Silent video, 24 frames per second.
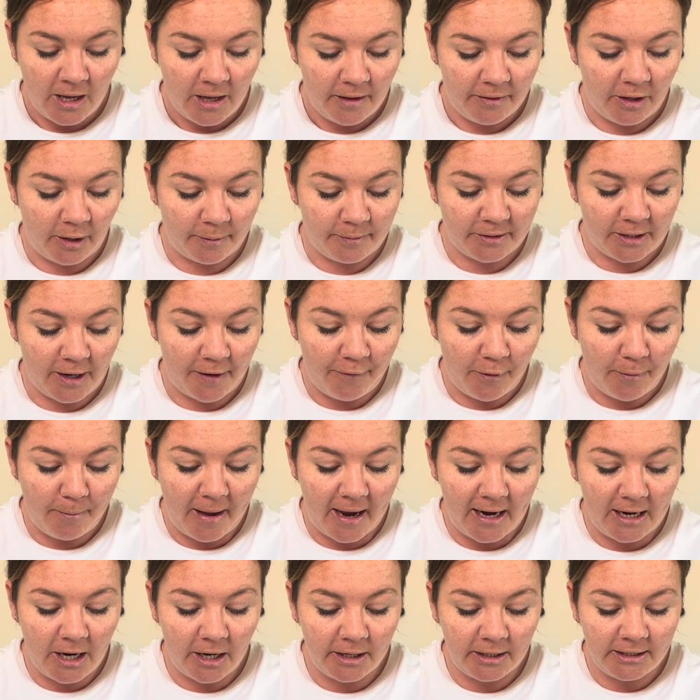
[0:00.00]
The observer may
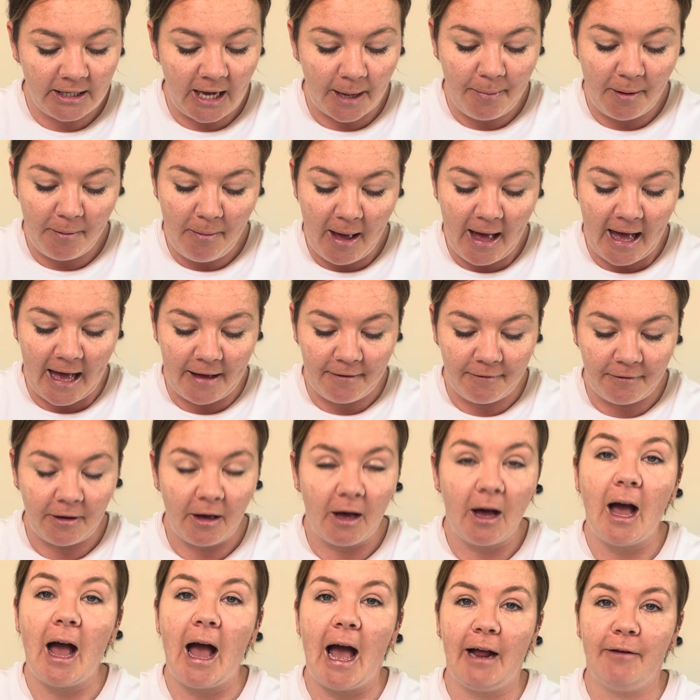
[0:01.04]
learn a type of
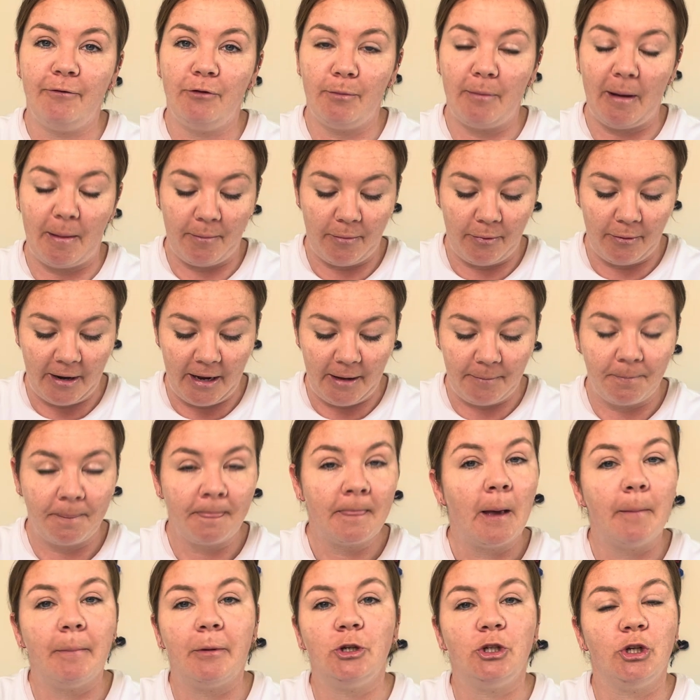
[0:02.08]
behaviour and remember it,
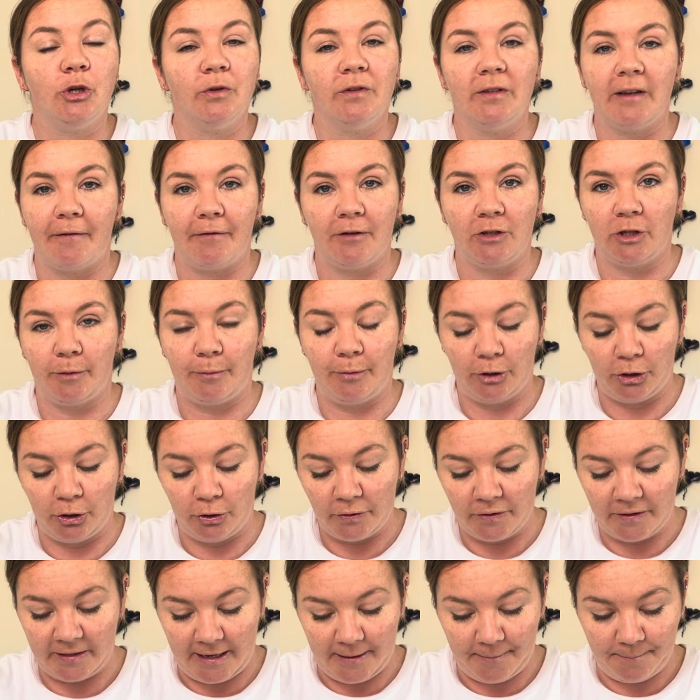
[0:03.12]
but choose never to
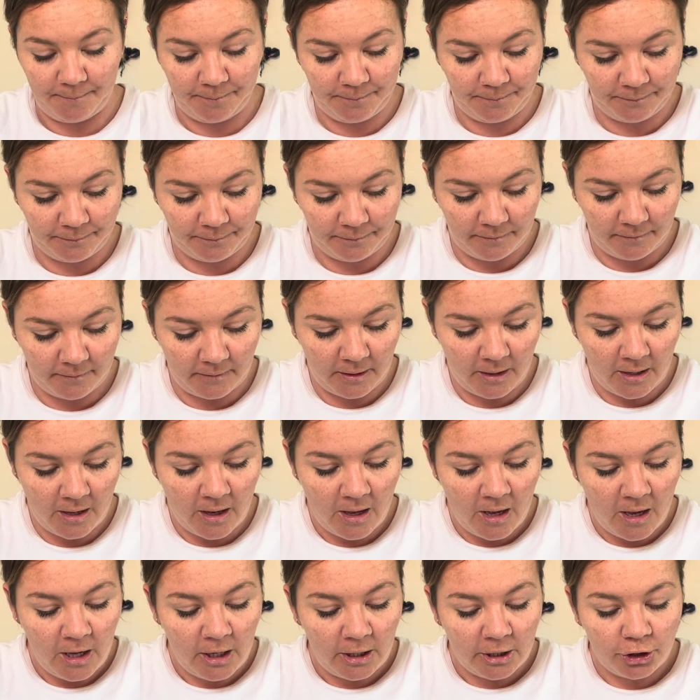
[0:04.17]
produce it.
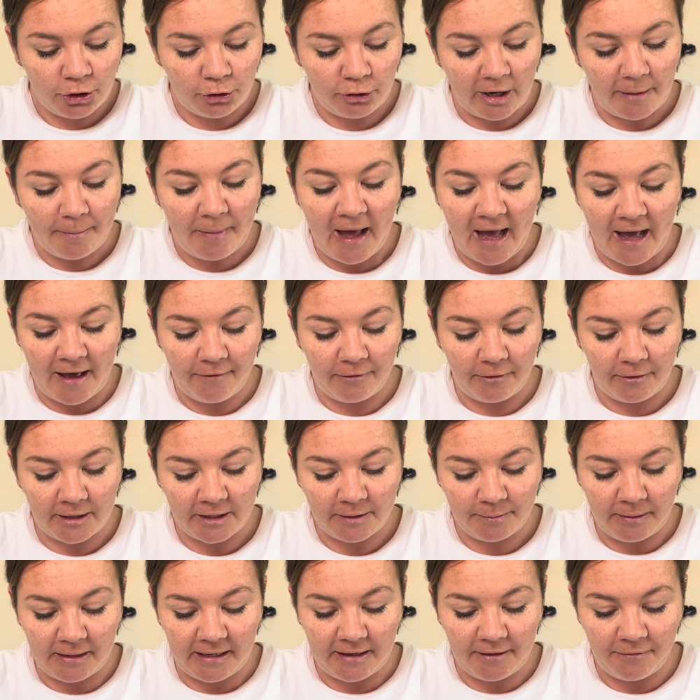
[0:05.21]
Strict behaviourists
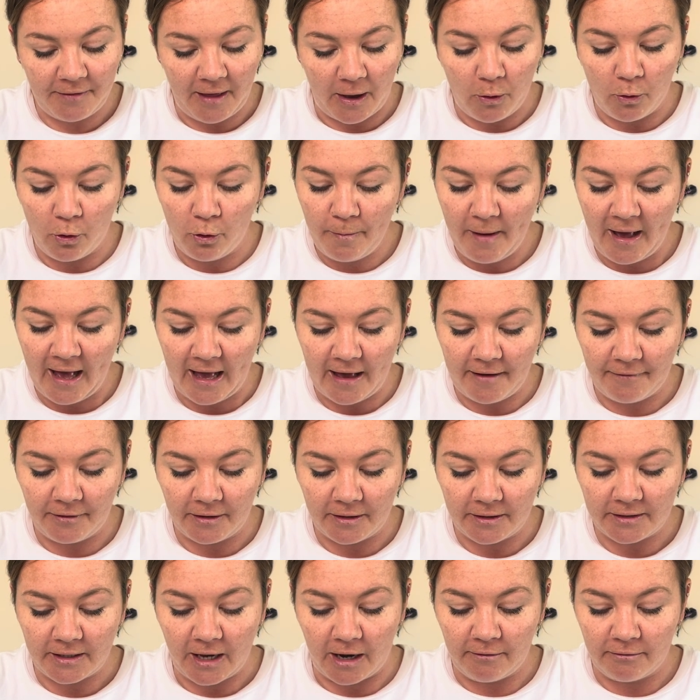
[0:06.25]
believe that all
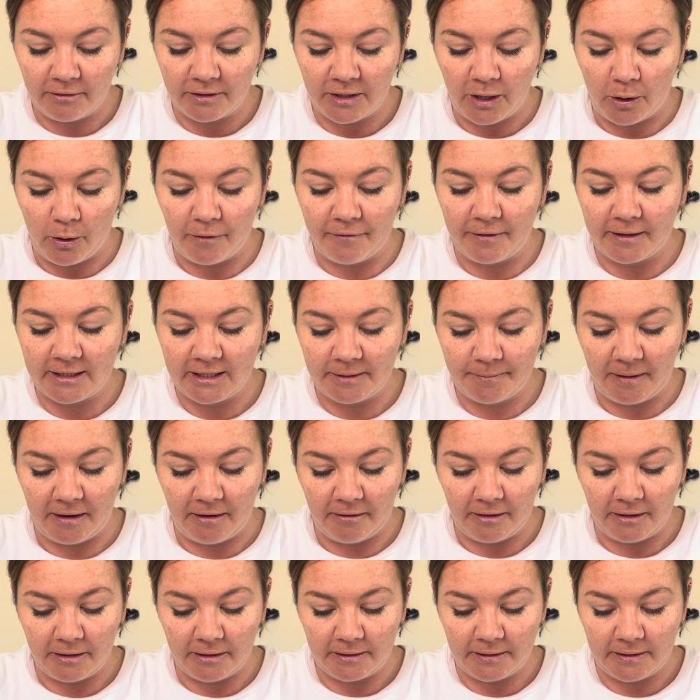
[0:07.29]
behaviours are a result of
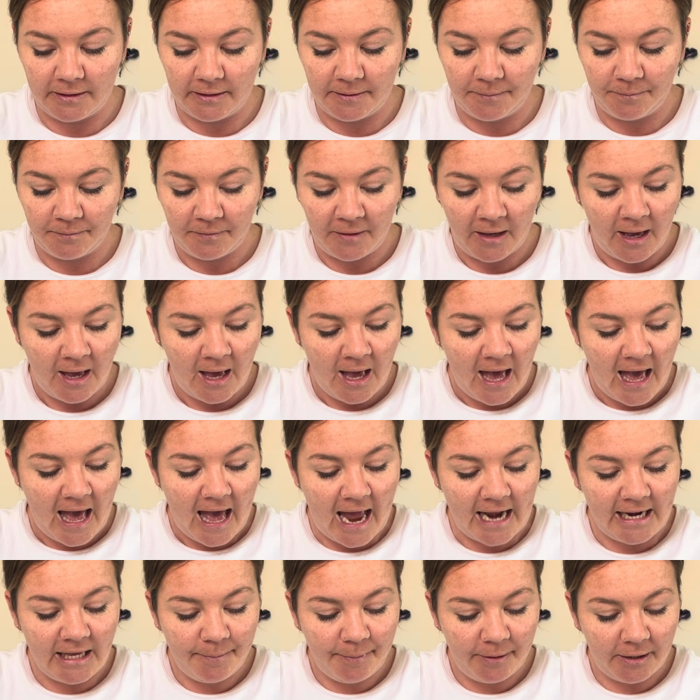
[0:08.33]
experience.
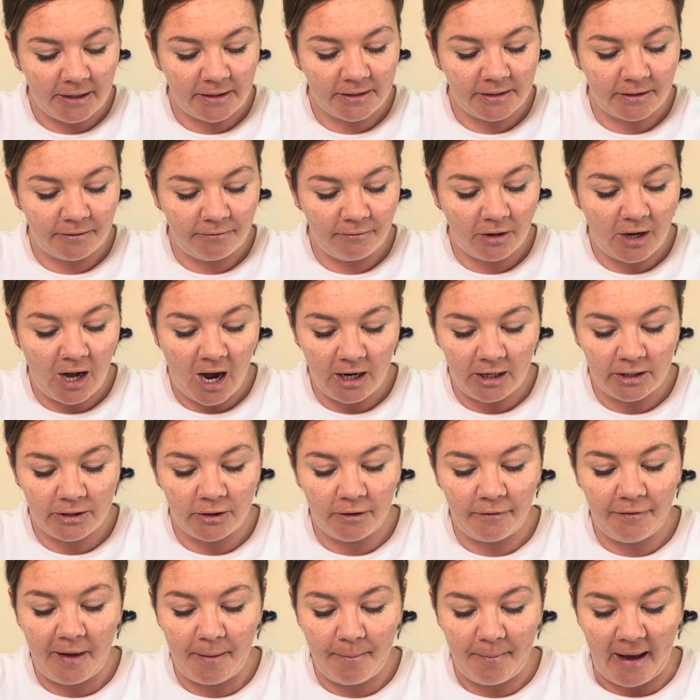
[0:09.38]
Any person, regardless
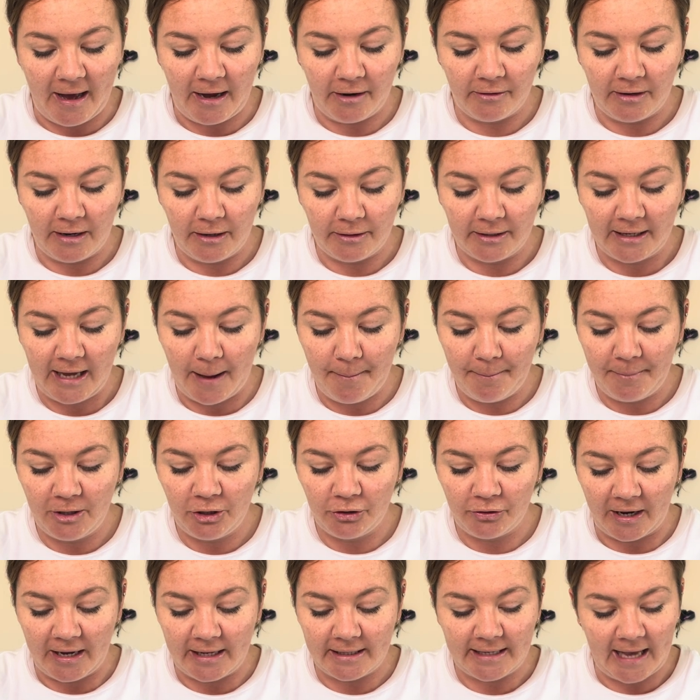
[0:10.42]
of their background, can be
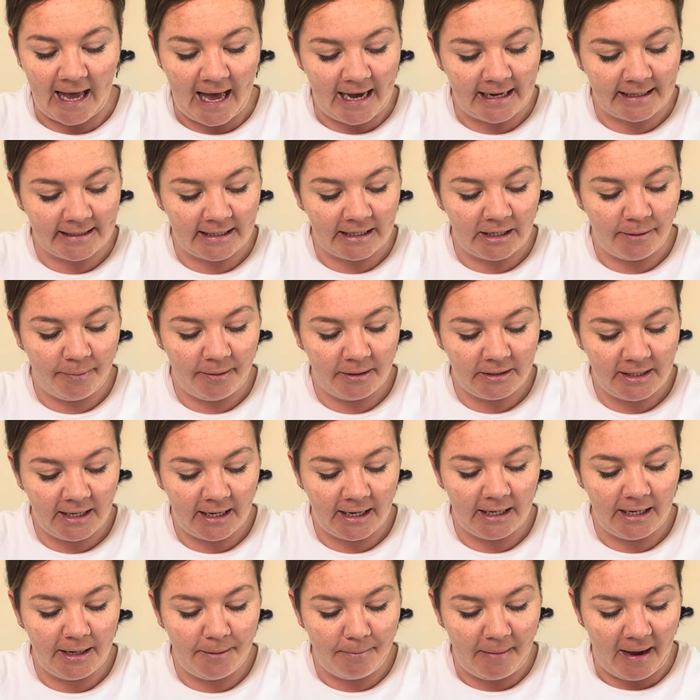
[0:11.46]
trained to act in a
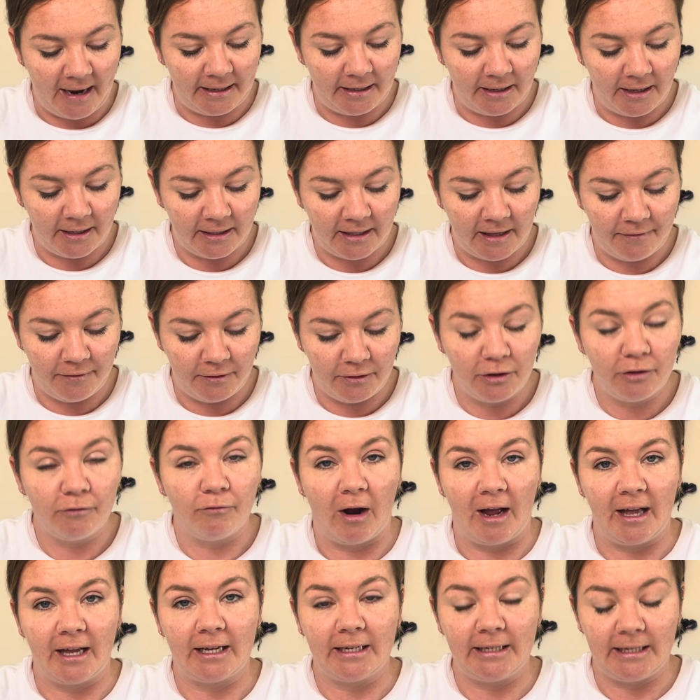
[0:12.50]
particular manner given the
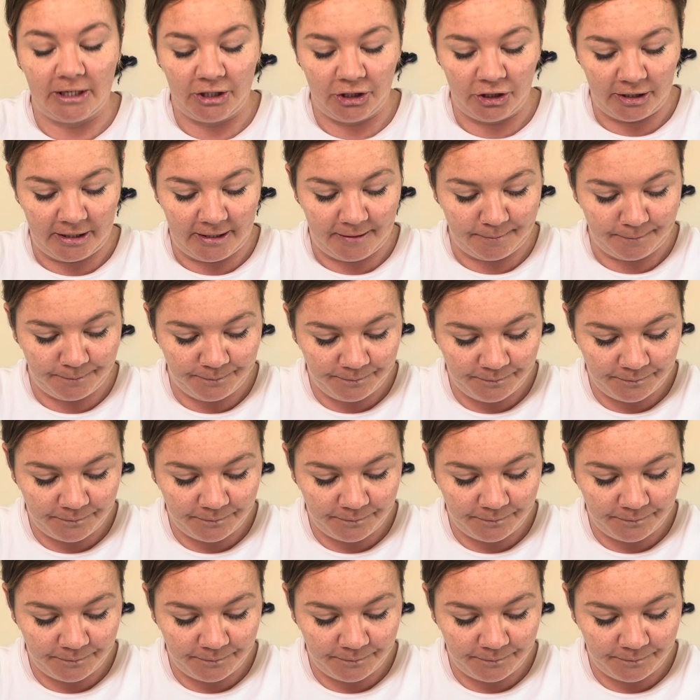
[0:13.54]
right conditioning.